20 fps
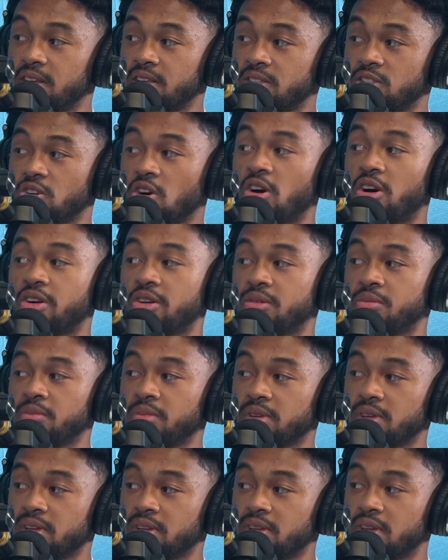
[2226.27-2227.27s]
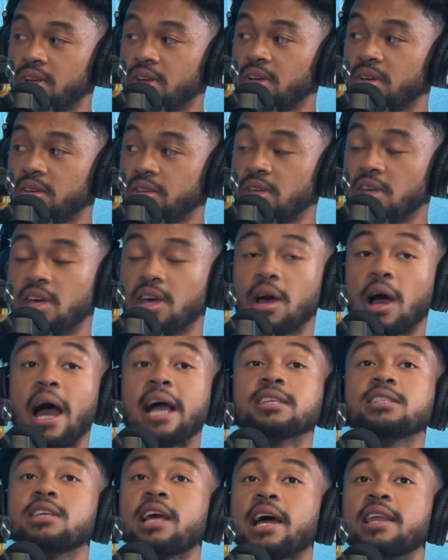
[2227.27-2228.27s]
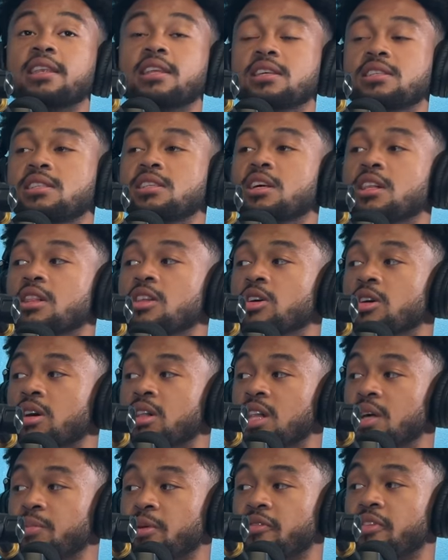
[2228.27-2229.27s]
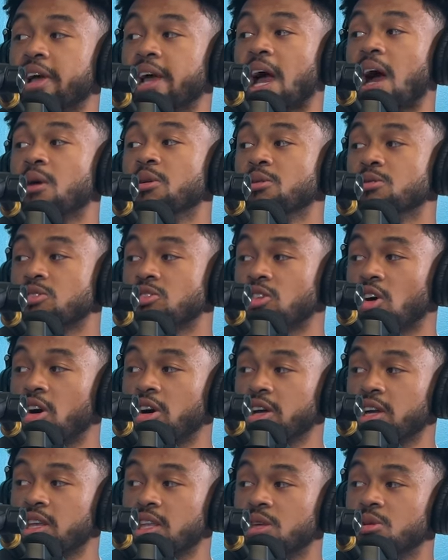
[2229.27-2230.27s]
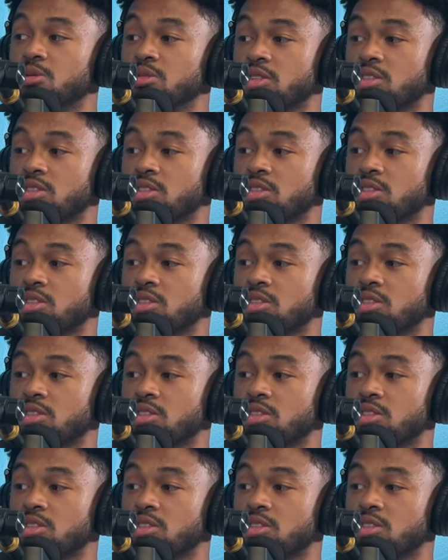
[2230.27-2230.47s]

Scarred him. Scarred him. Bro. Yeah, actually, I did see a little clip of like how he was talking. He was